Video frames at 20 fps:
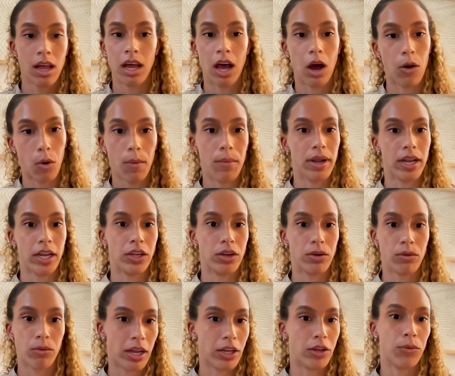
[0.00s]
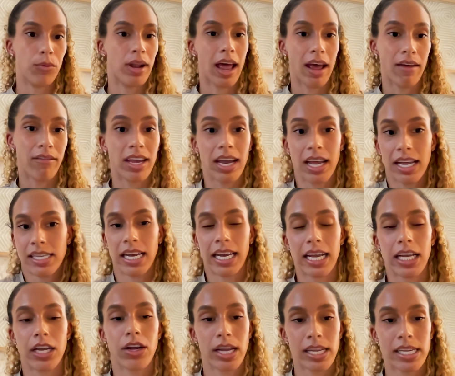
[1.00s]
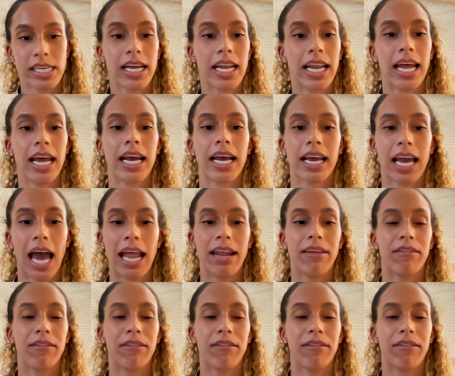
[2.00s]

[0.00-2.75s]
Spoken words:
a woman and you want to have kids. Like, it's going to kind